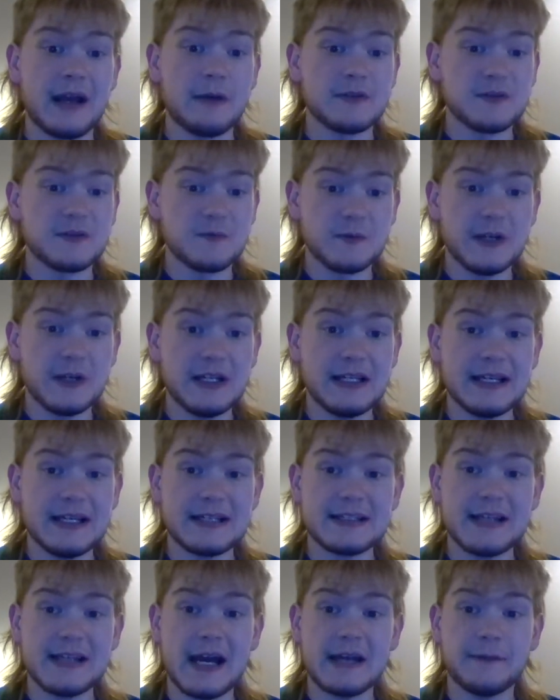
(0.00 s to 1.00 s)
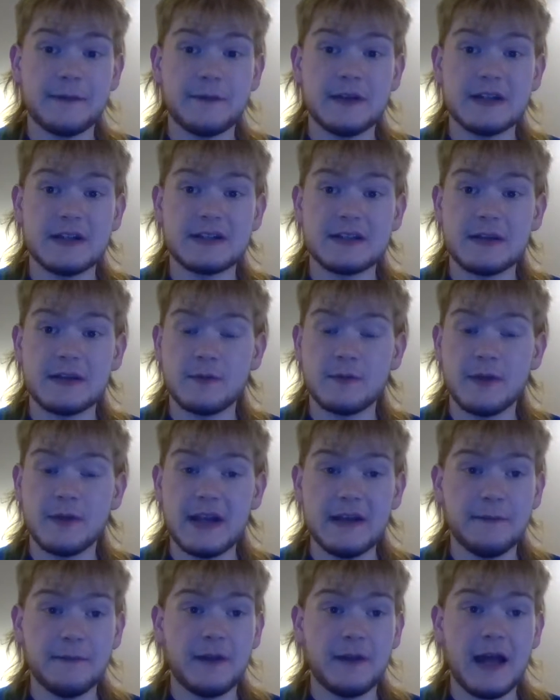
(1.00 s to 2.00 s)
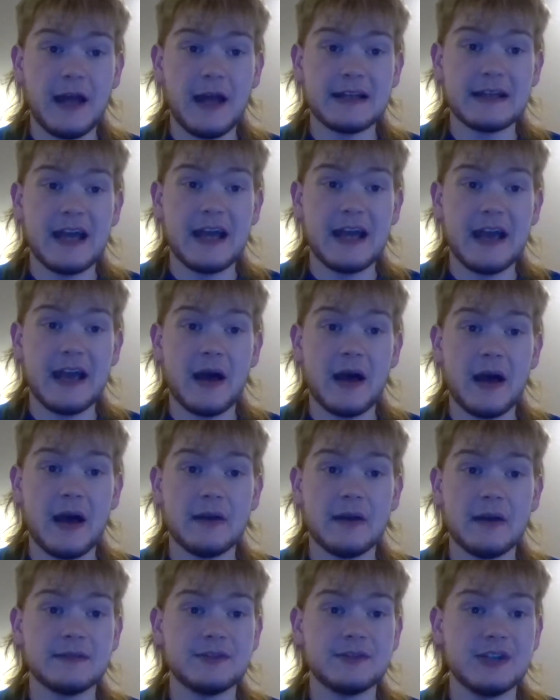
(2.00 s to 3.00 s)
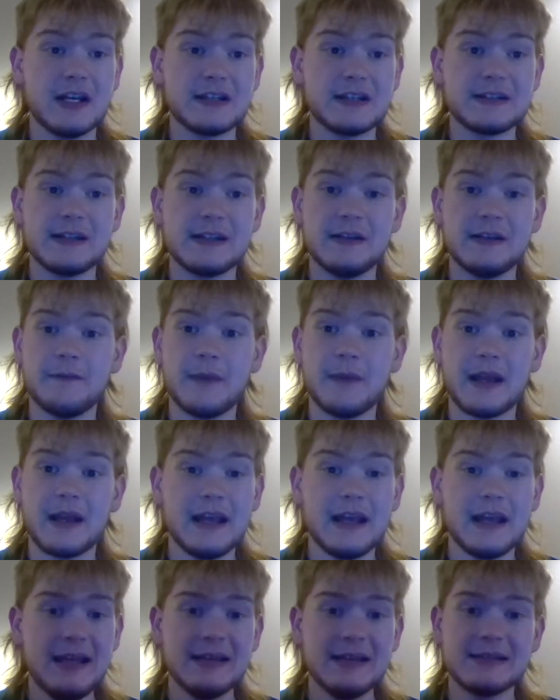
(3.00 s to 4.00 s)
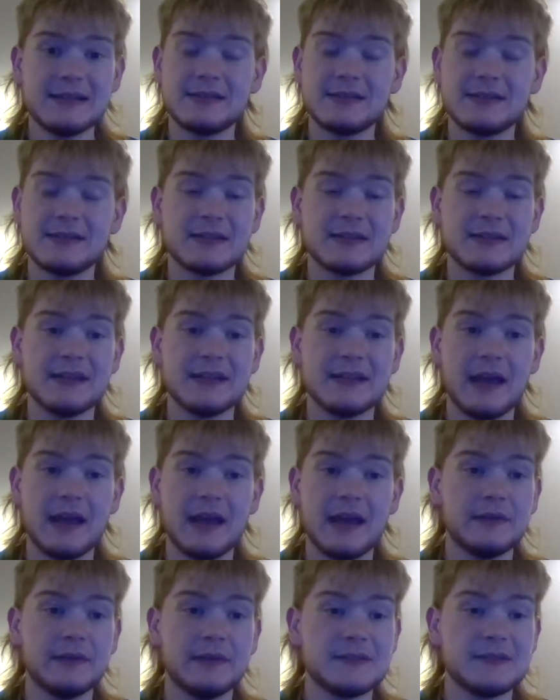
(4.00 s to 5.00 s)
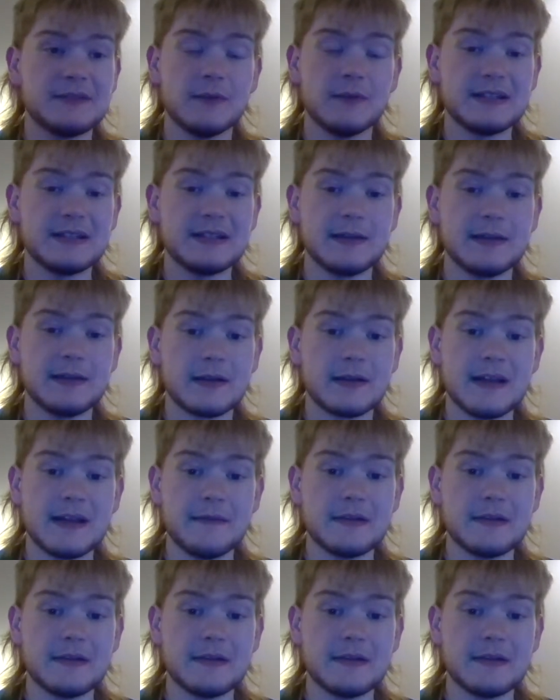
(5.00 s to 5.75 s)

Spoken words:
I was really excited for this. The green flag came out, and Jesse Love, man, he has just nailed these restarts.